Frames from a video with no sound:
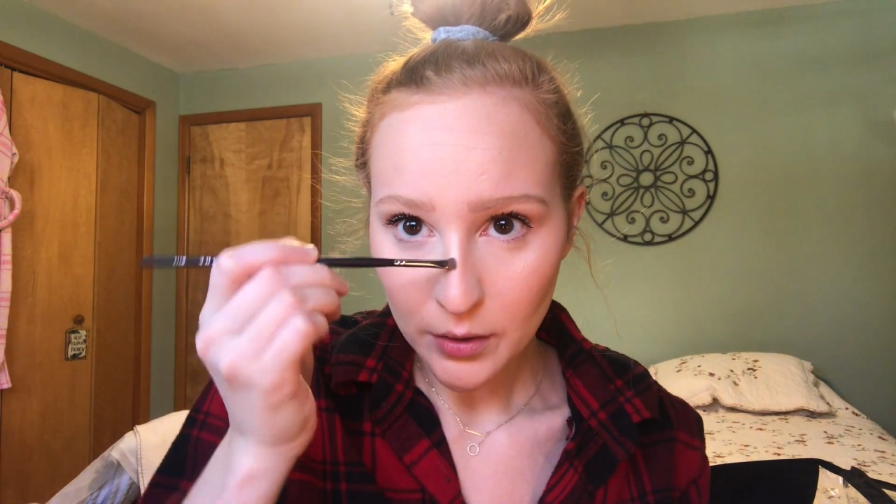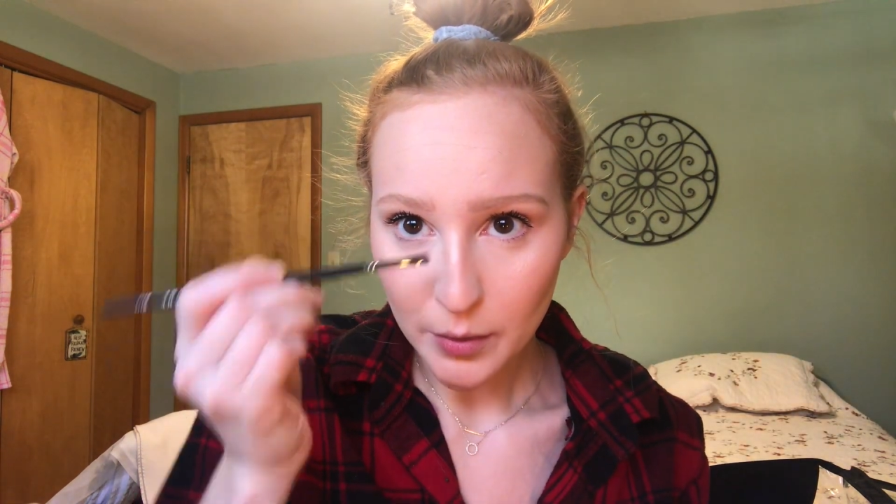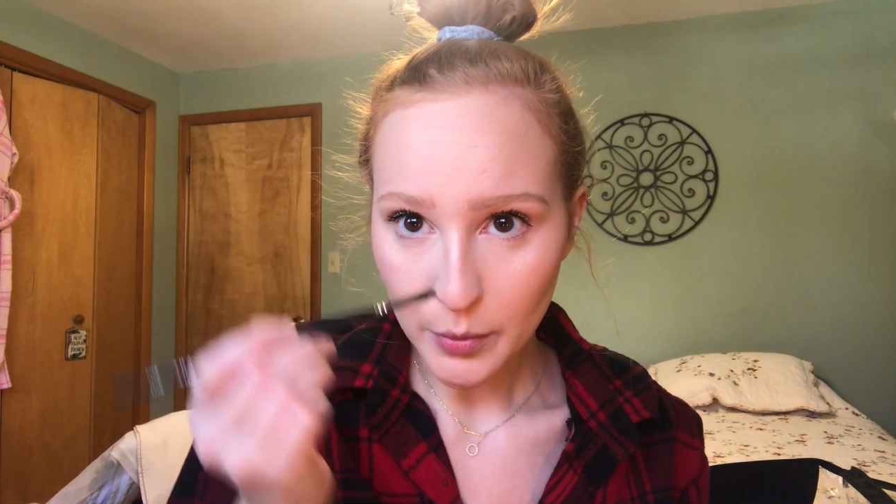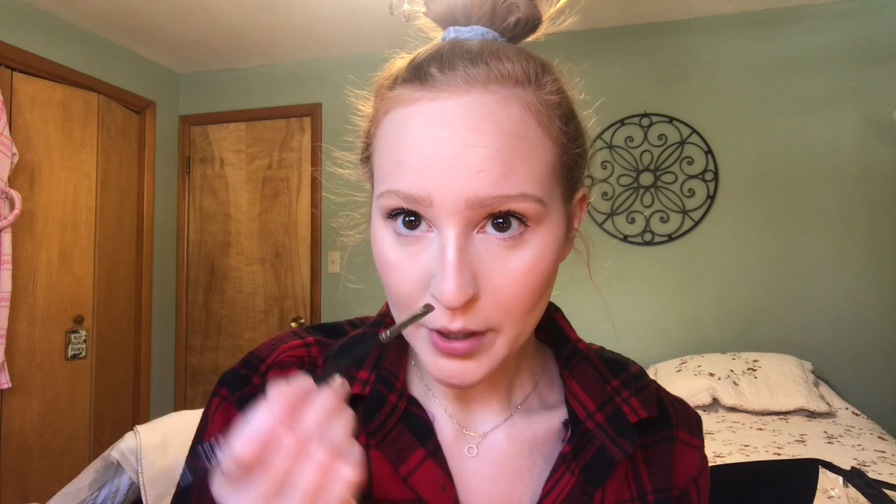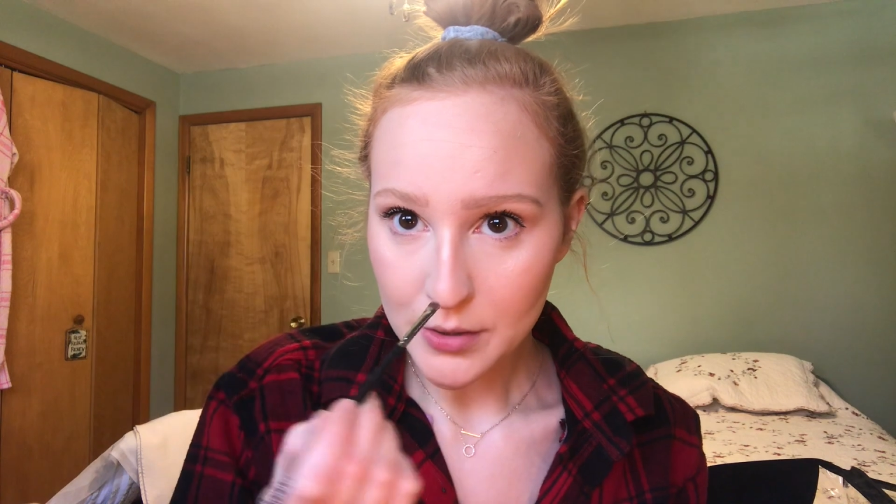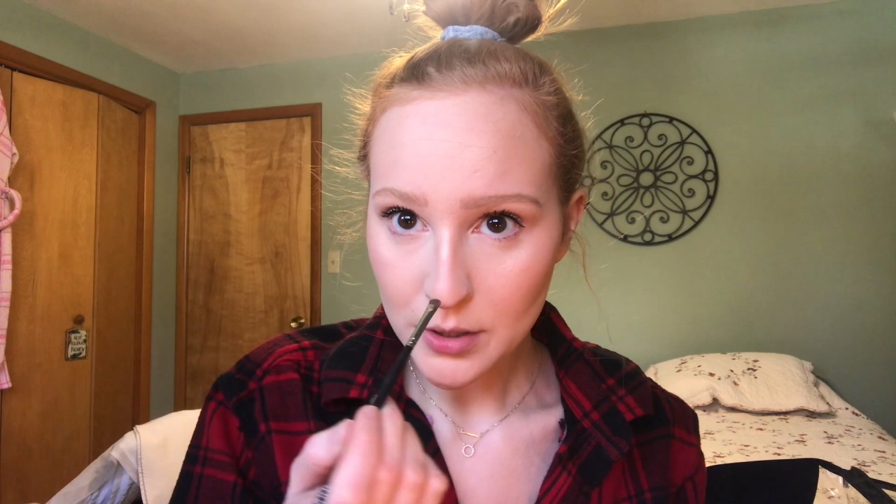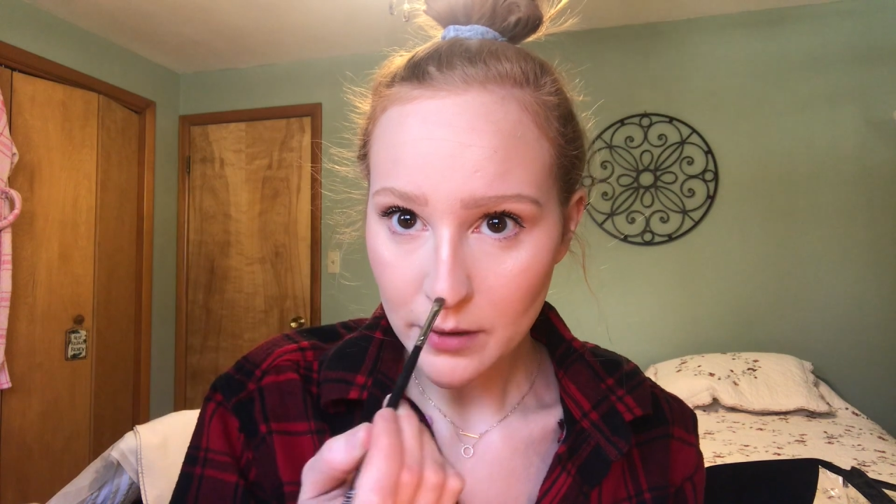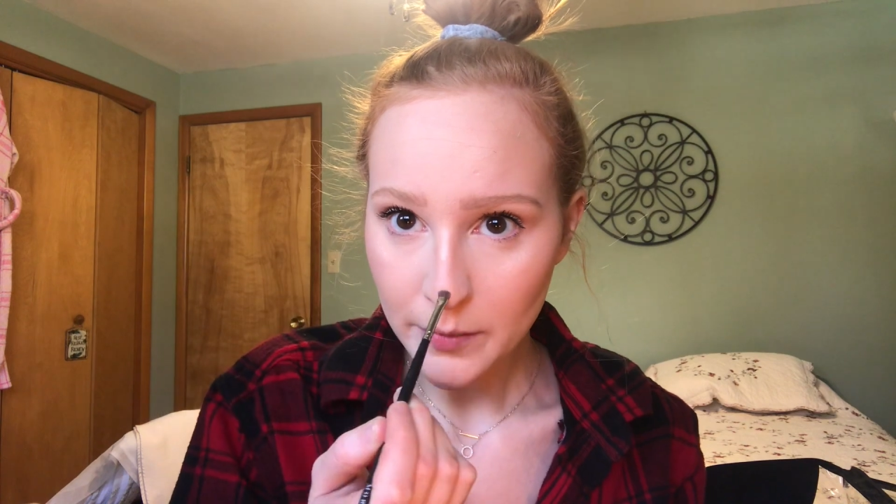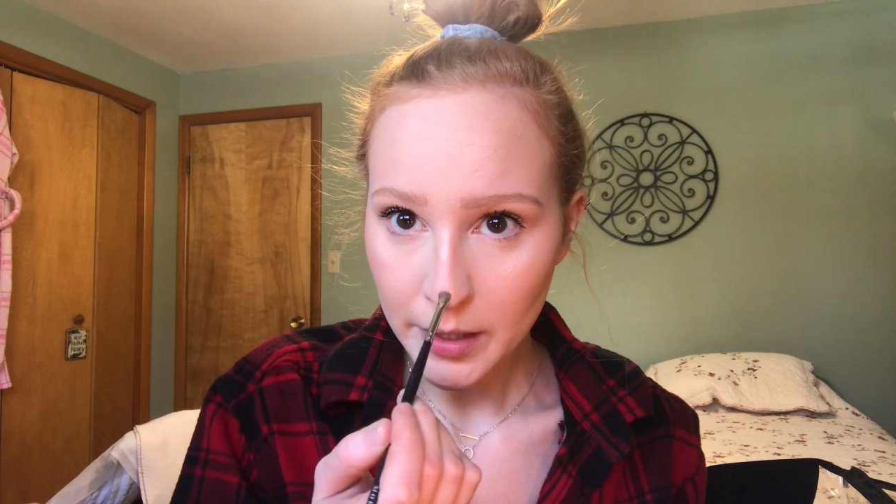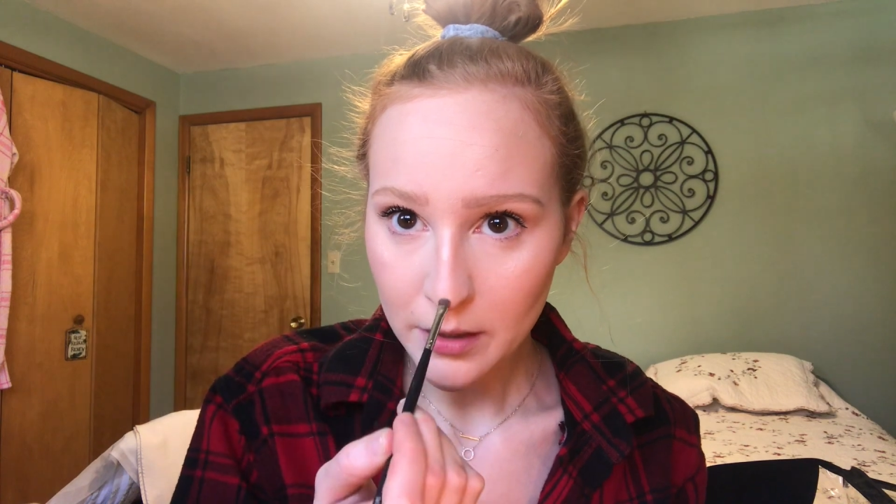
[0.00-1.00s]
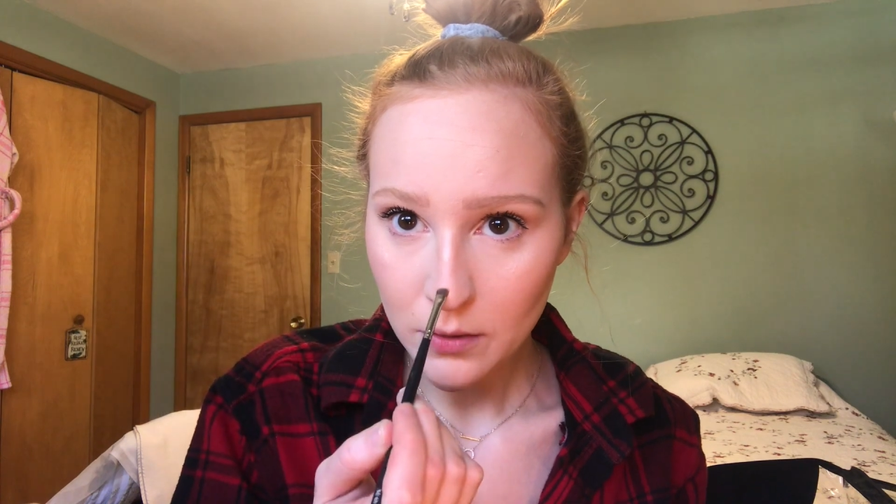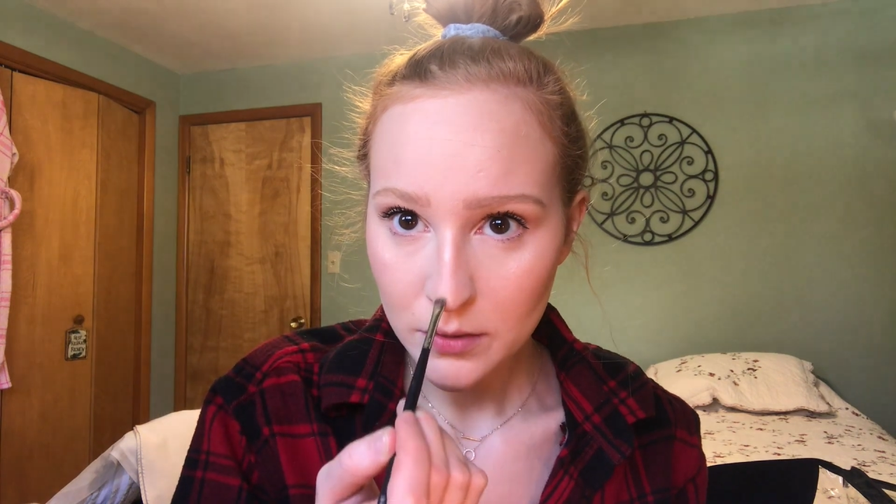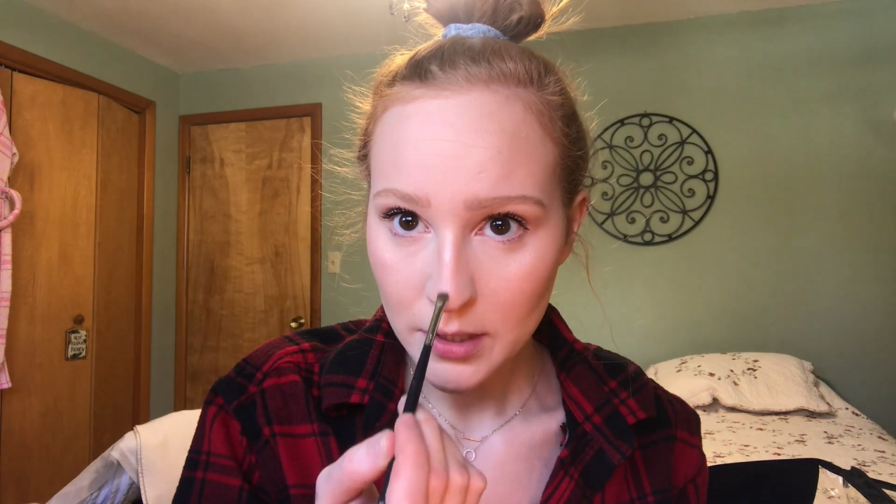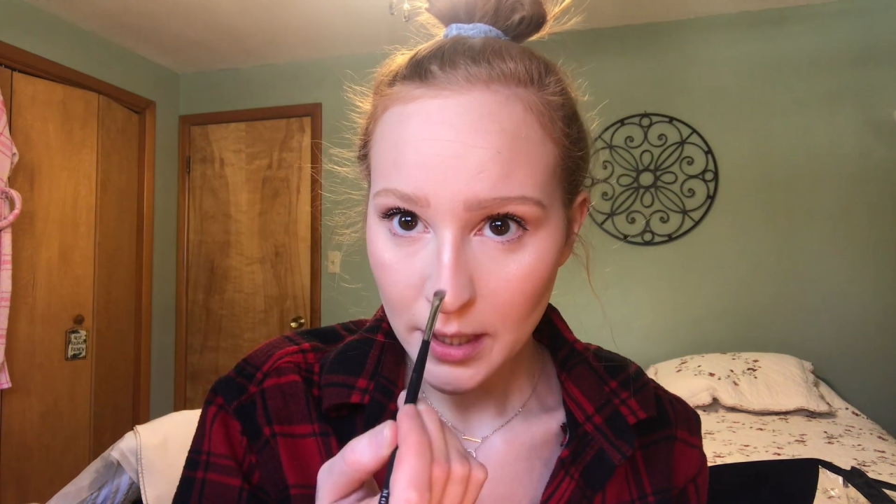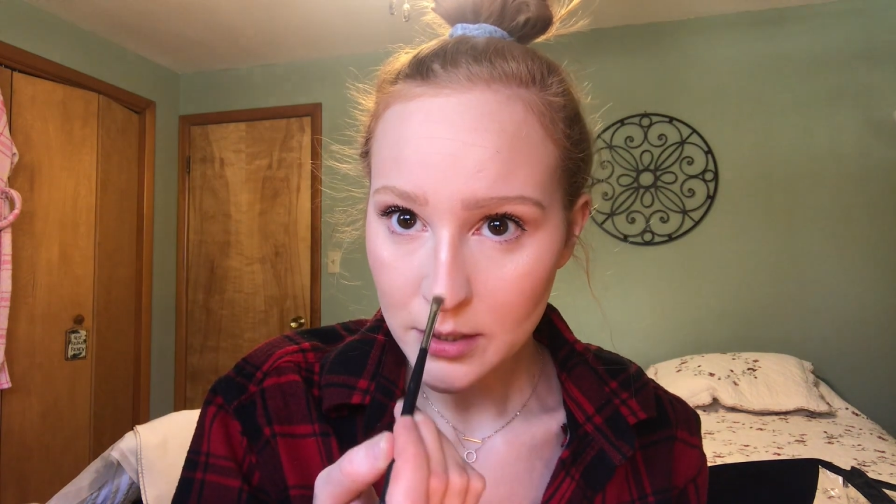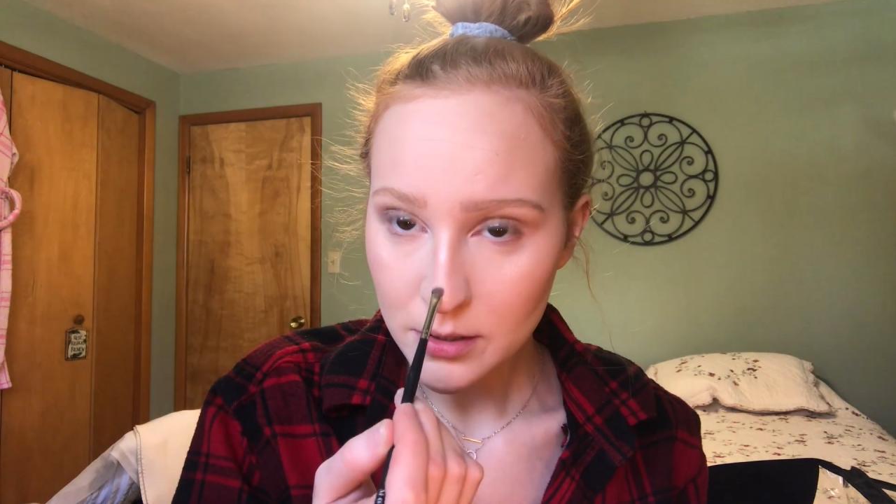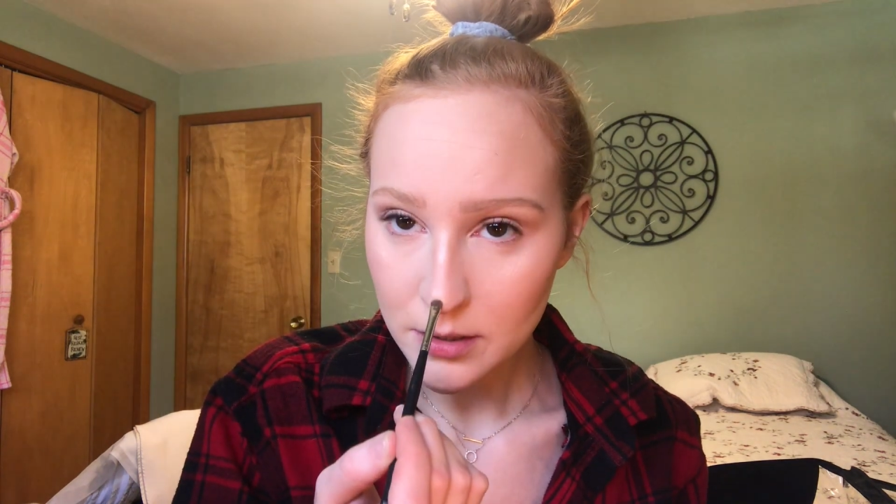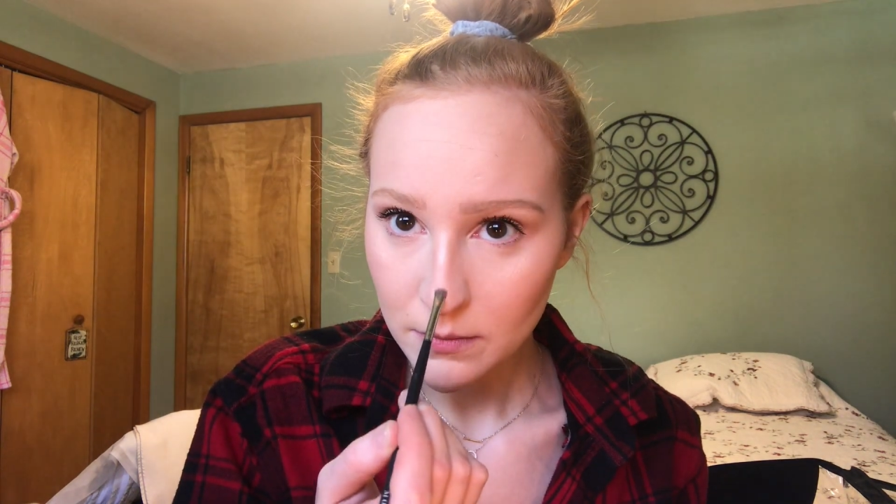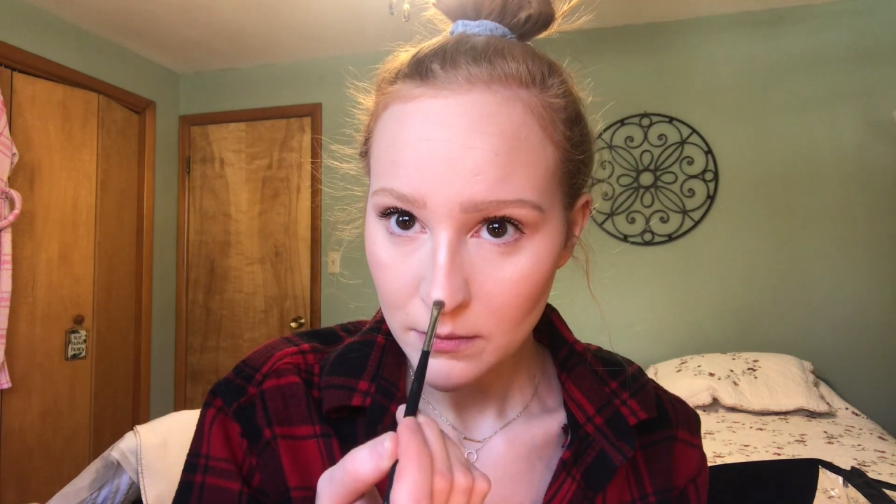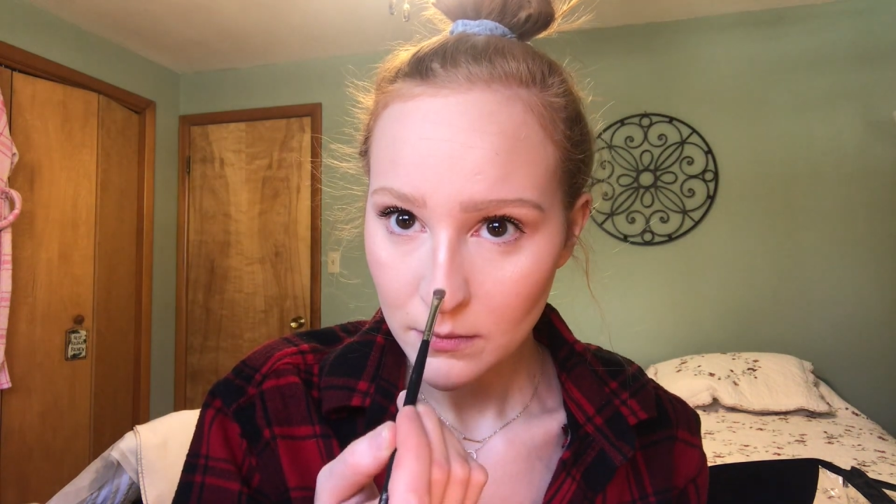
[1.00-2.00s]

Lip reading: the bridge of my nose and just